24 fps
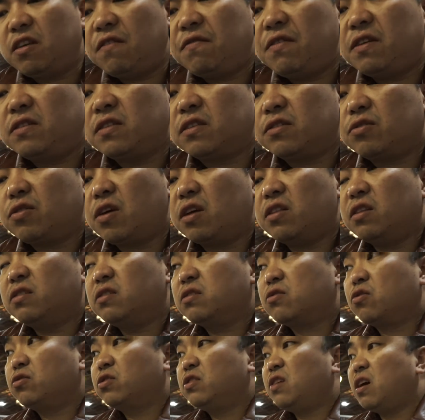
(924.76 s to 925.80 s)
give this a try. This
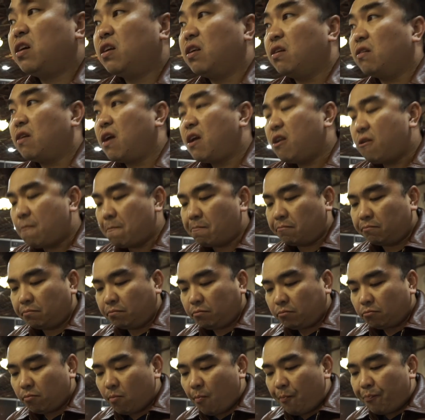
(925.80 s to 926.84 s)
is koshari, right?
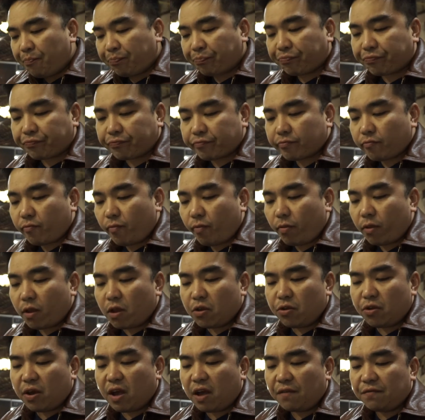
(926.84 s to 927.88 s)

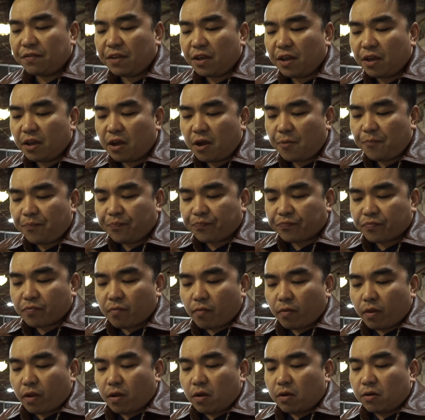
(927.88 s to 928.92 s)
You have the uh,
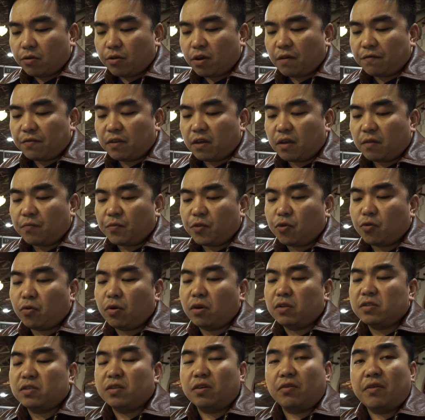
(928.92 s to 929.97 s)
you have the
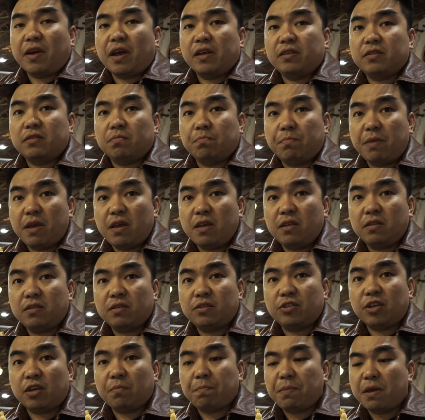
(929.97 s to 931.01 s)
noodles, the rice,
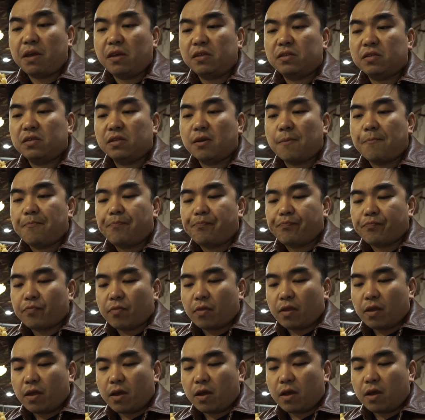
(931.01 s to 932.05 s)
beans, chickpeas,
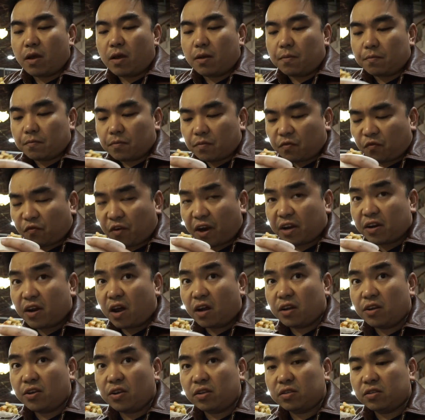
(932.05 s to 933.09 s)
um, fried
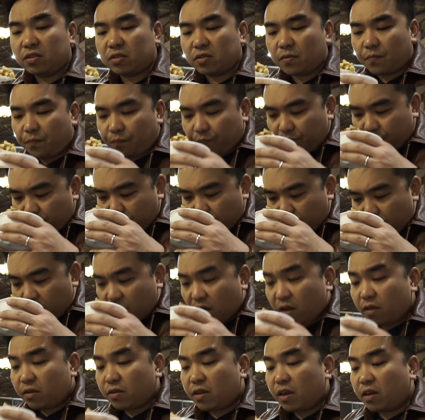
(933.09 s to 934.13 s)
onions,
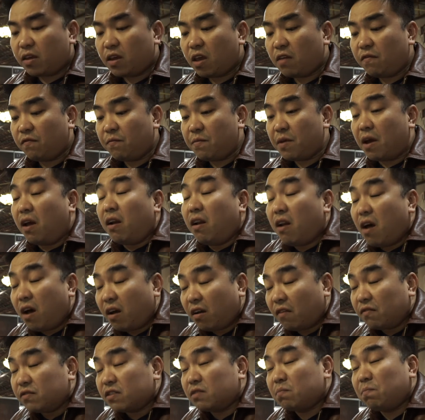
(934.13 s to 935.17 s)
and they gave me a
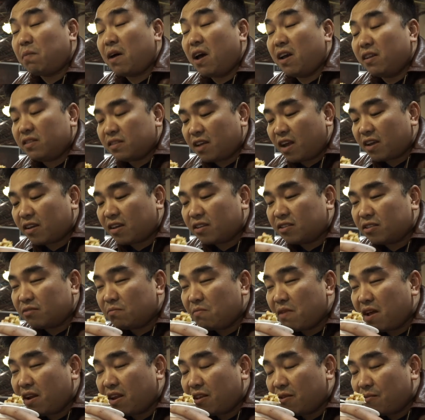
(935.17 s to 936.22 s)
lot of spice. I can
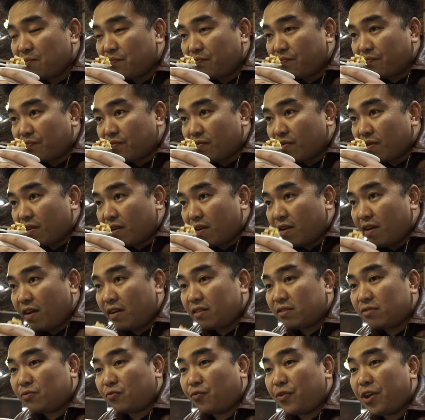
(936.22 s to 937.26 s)
smell it.
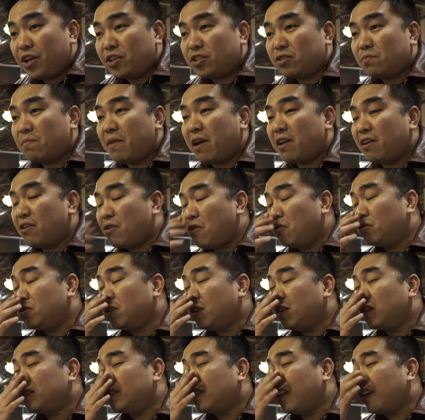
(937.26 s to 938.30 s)
It reached my
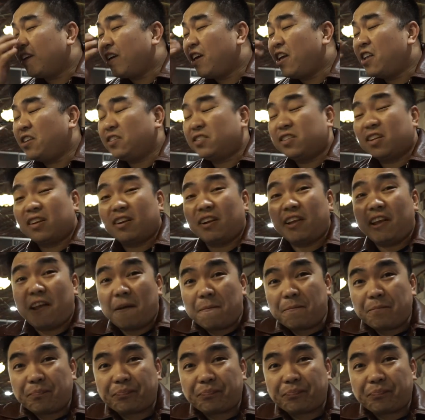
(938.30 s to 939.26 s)
nose, and it's like instantly,